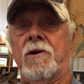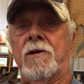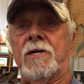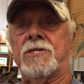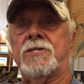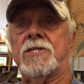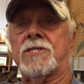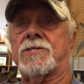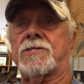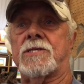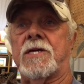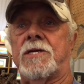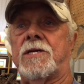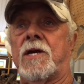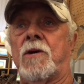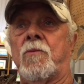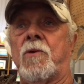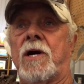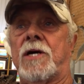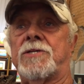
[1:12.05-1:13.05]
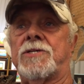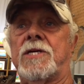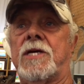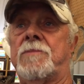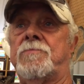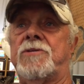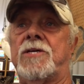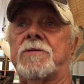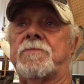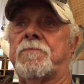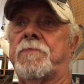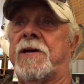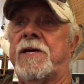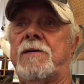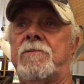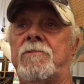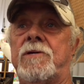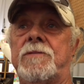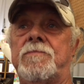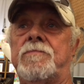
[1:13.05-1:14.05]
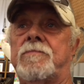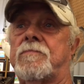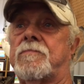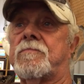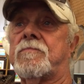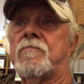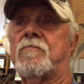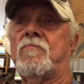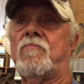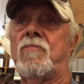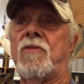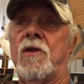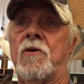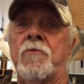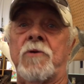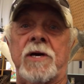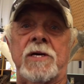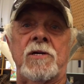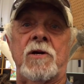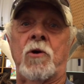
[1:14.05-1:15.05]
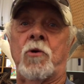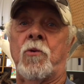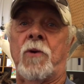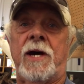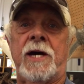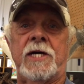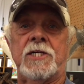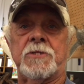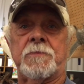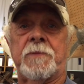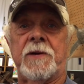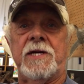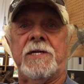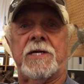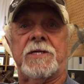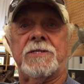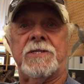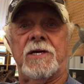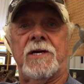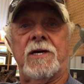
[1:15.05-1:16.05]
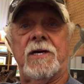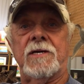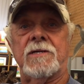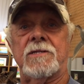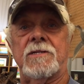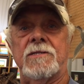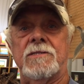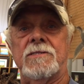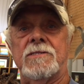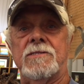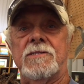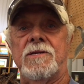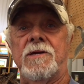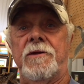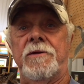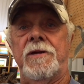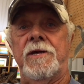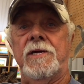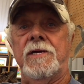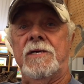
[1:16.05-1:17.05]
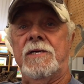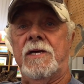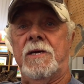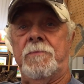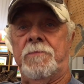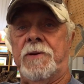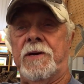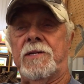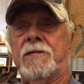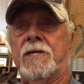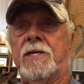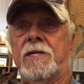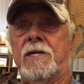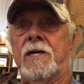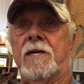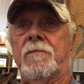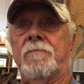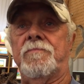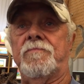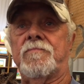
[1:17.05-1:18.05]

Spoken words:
I just sat there and watched him just paint the regular old house, paint a duck, and picked it up.